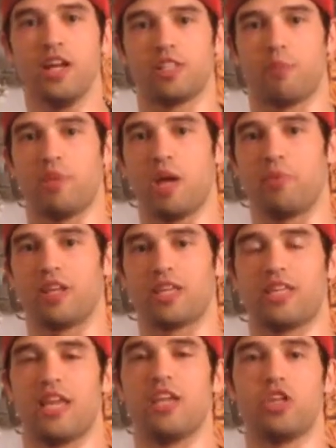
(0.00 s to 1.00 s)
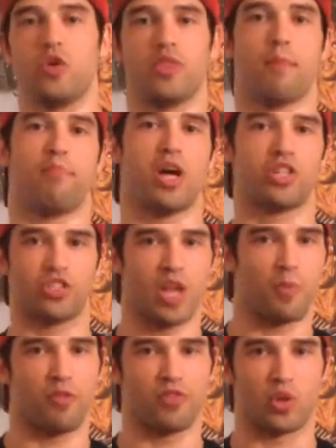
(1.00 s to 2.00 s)
to be able to get you in the best
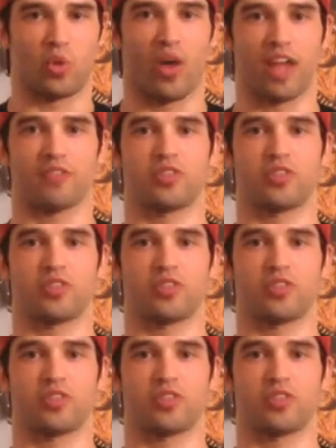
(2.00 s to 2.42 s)
shape of your life.